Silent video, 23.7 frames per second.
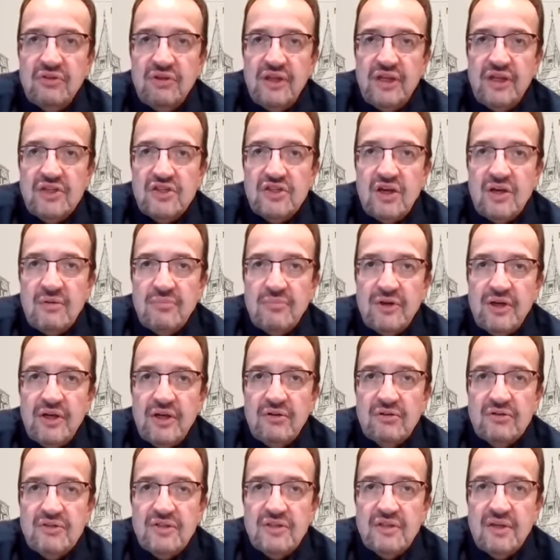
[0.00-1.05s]
could get a job. But I
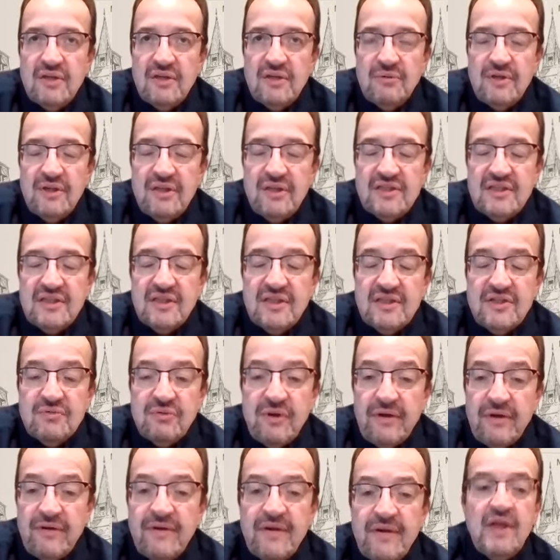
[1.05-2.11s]
could see, I mean, it's on its
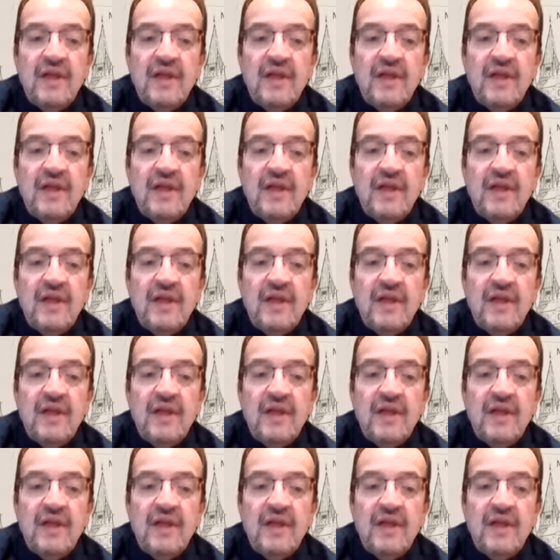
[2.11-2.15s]
way.